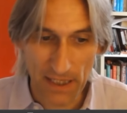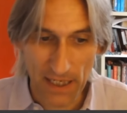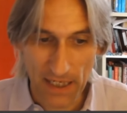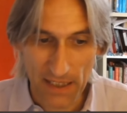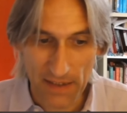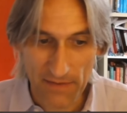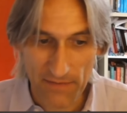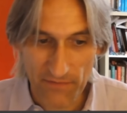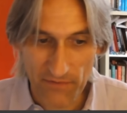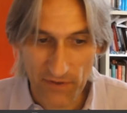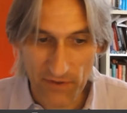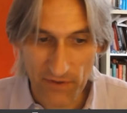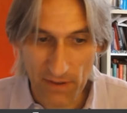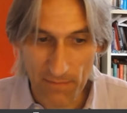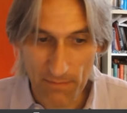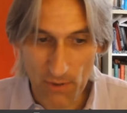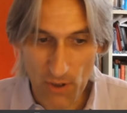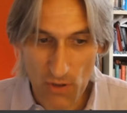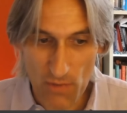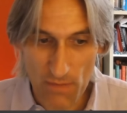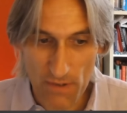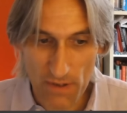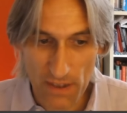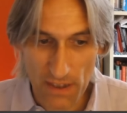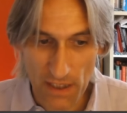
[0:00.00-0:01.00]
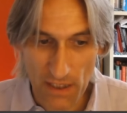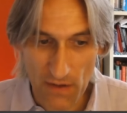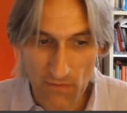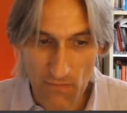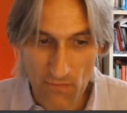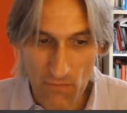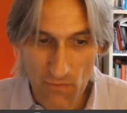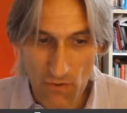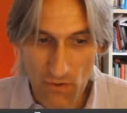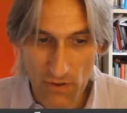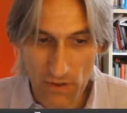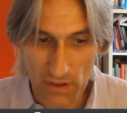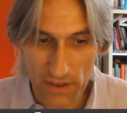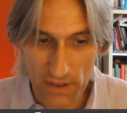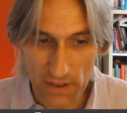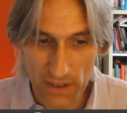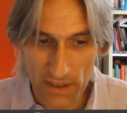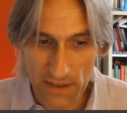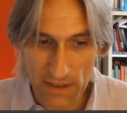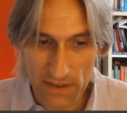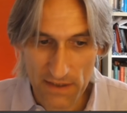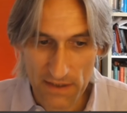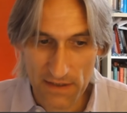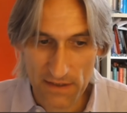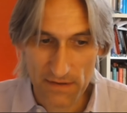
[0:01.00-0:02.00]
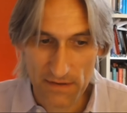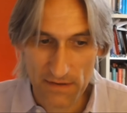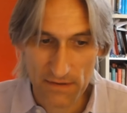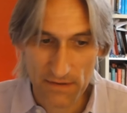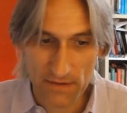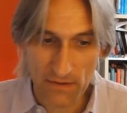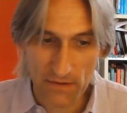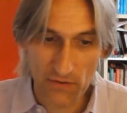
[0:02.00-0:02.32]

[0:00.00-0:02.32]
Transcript: And for the moment, that rook is